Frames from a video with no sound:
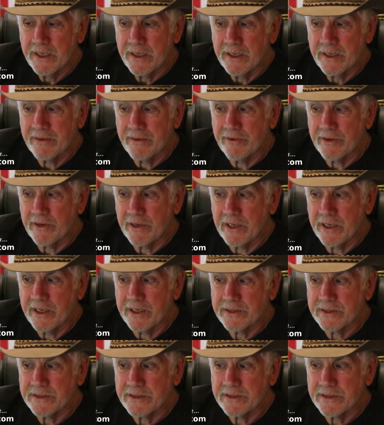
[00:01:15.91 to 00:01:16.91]

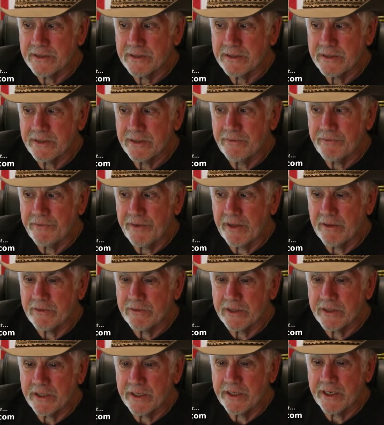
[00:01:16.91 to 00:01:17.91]
Nevertheless, they
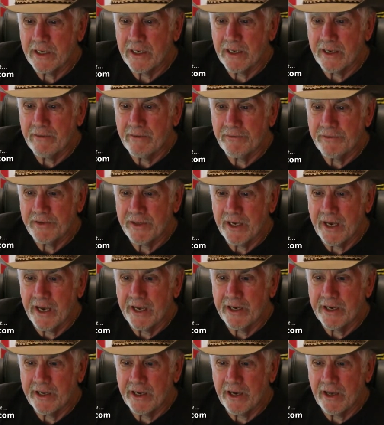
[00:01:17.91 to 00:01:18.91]
failed to kill off the
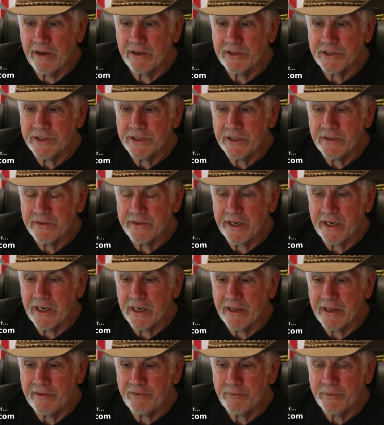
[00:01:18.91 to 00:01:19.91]
ideology that he
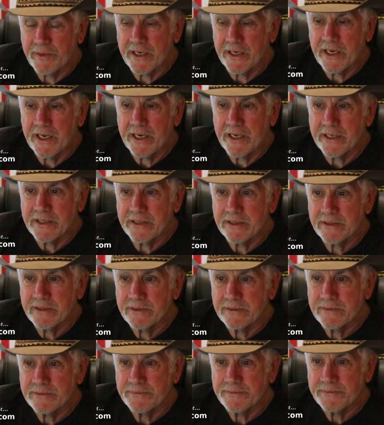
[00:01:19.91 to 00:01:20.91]
left behind.
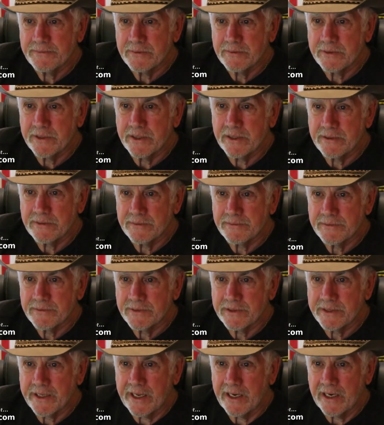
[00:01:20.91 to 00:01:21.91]
Well,
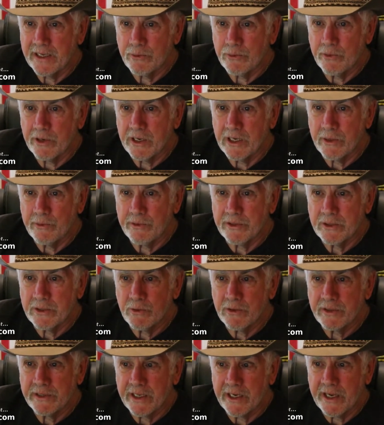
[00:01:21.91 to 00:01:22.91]
sadly, what can we do
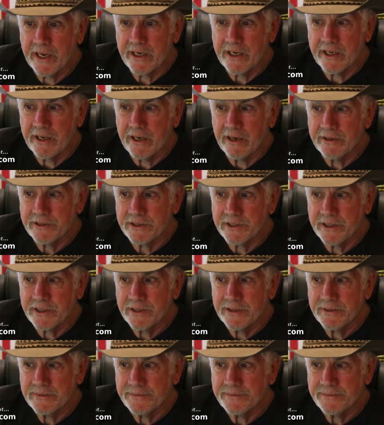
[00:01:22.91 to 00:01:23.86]
with that ideology?